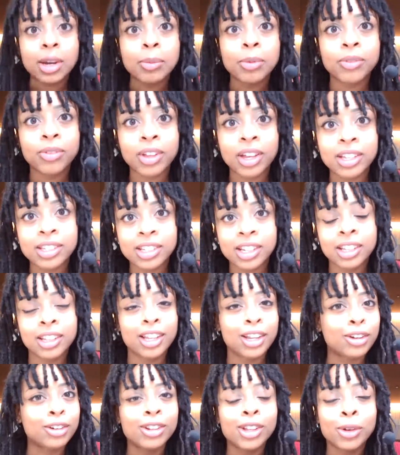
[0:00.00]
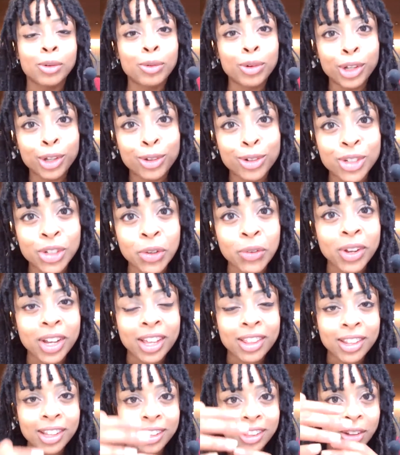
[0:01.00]
of the escalator, like what are you doing?
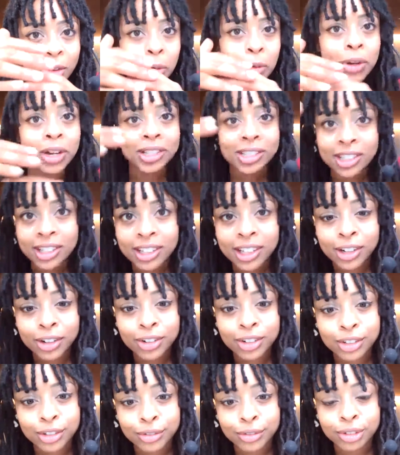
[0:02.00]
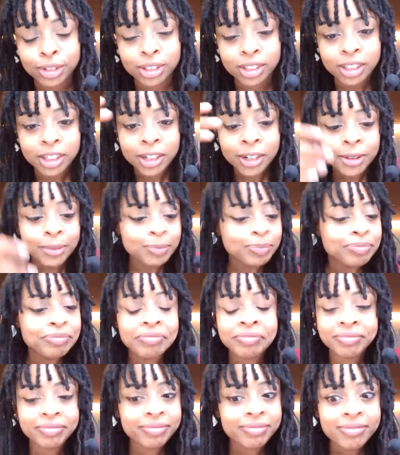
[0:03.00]
And like the whole escalator is full.
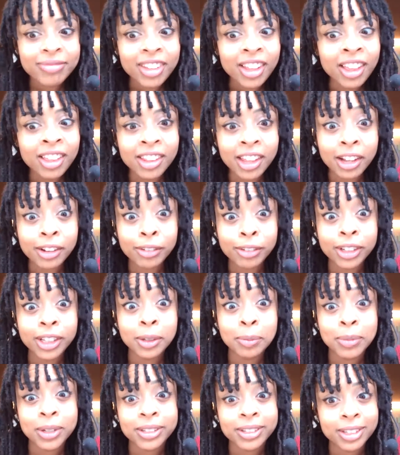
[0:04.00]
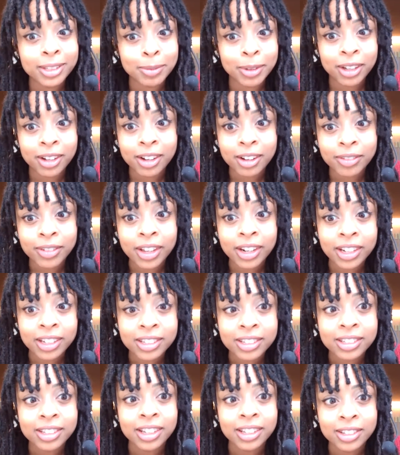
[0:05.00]
that really pisses me off. And
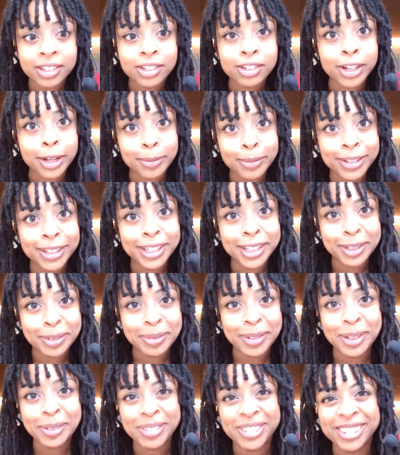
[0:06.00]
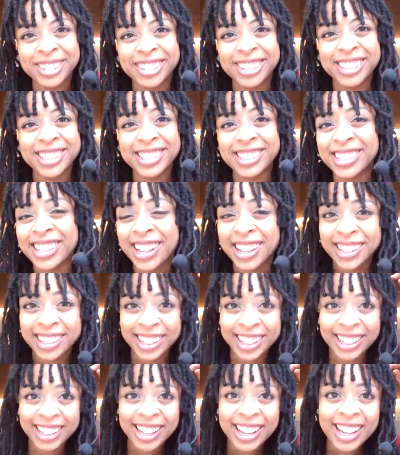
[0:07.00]
it's Japanese people. It's not
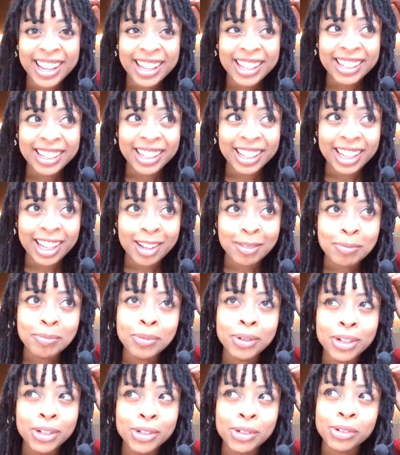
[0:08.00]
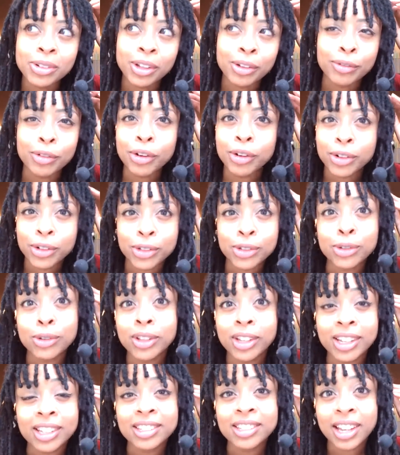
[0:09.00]
like I'm pretty sure like foreigners do
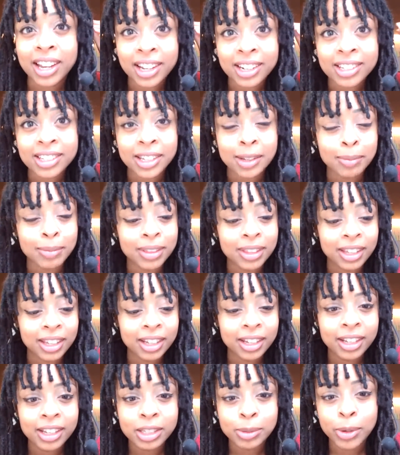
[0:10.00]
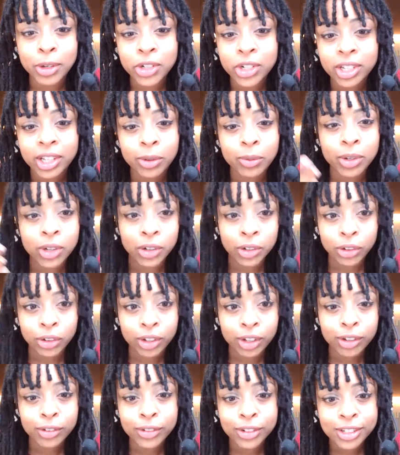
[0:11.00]
the exact same thing, especially like when you're
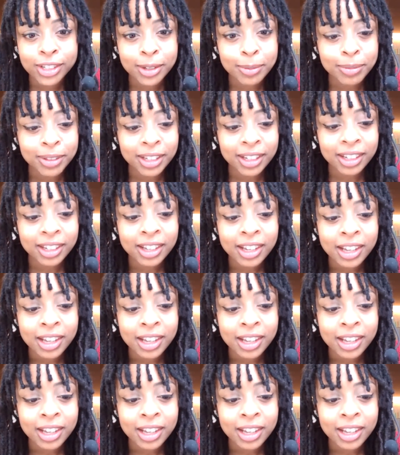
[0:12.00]
looking for something.